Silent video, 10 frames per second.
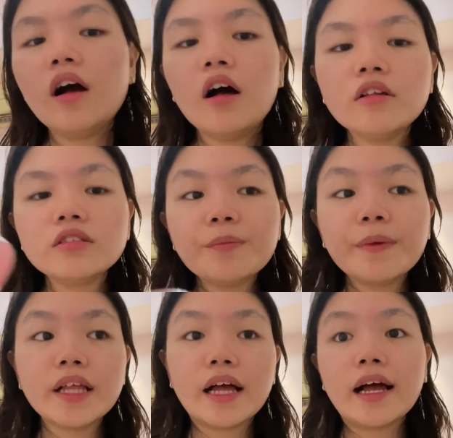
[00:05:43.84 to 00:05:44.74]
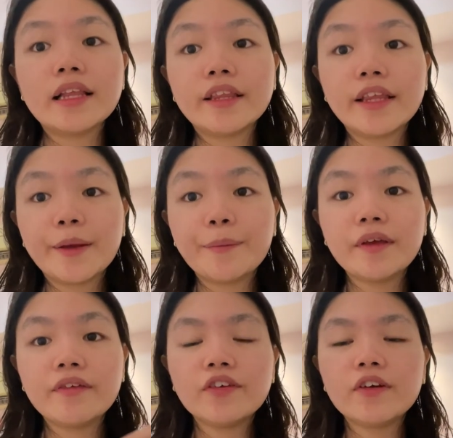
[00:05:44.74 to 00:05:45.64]
Also pala, a tip,
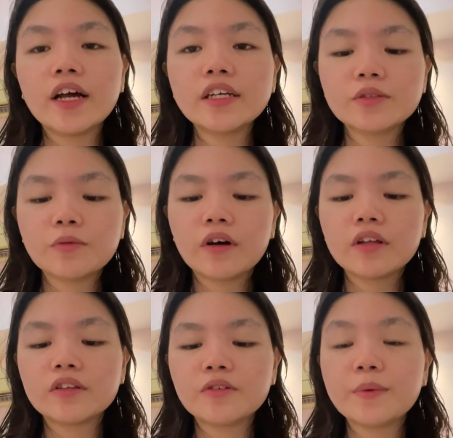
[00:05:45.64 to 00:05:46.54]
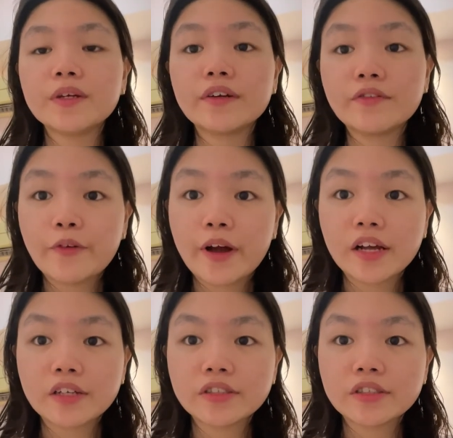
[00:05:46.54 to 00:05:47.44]
if you guys want to be
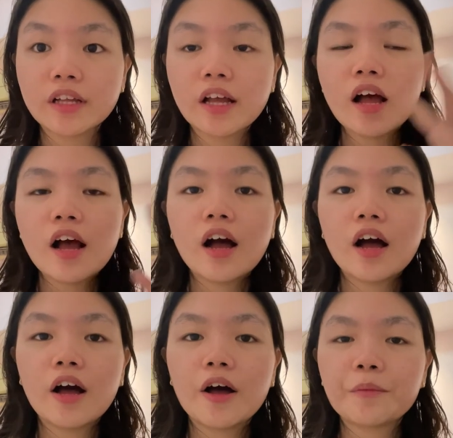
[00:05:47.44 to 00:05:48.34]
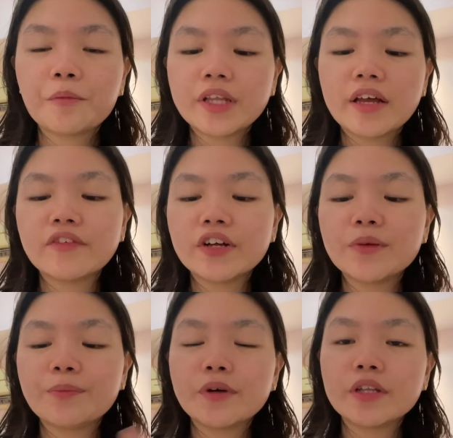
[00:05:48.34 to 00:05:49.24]
refreshed whenever
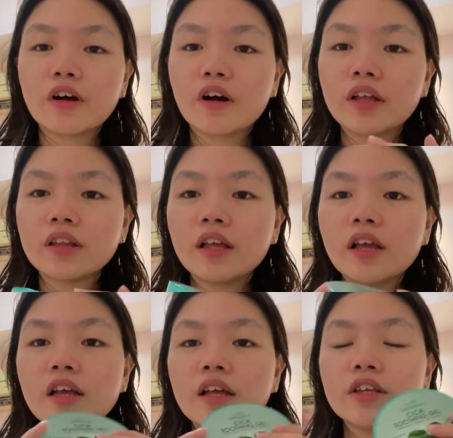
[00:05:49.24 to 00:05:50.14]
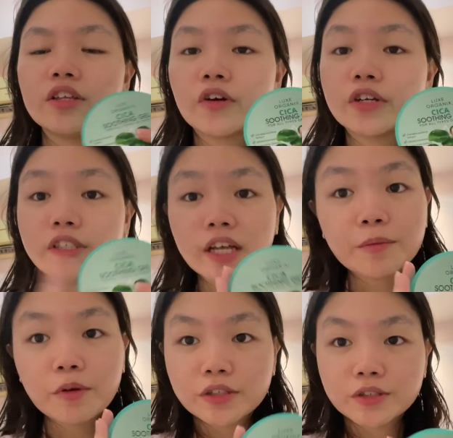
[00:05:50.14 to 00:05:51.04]
you put on your
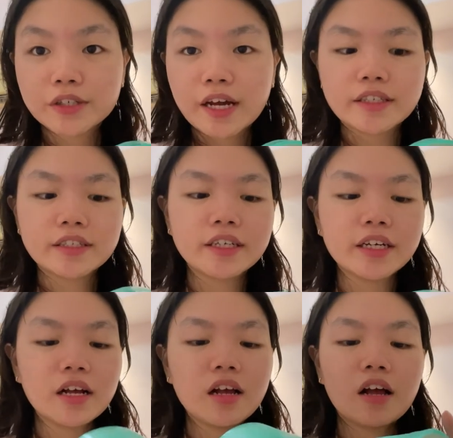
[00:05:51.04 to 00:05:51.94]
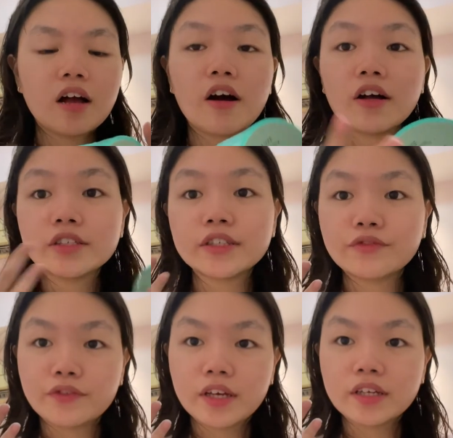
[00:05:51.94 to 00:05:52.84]
gel moisturizer on your
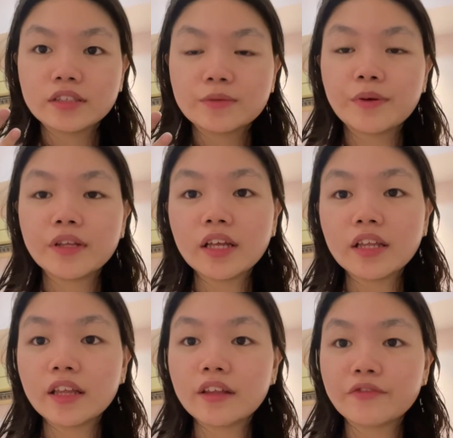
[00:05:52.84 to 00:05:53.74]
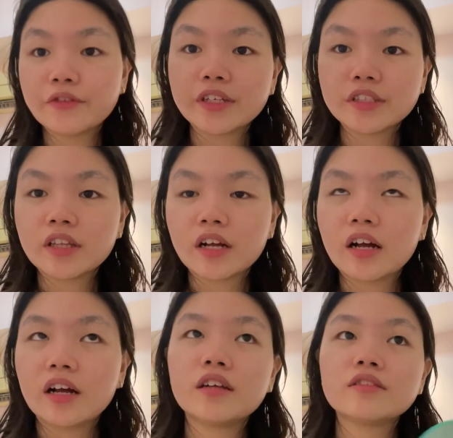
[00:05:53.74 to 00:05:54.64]
face, put it in the fridge
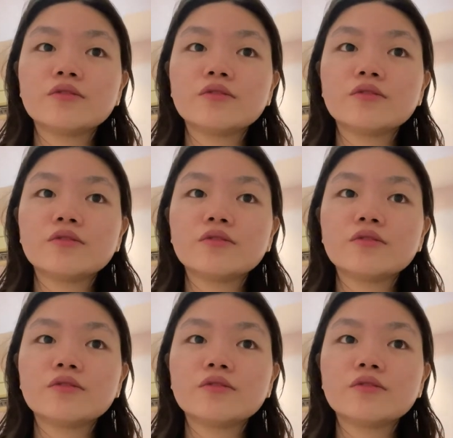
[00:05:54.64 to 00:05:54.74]
lang.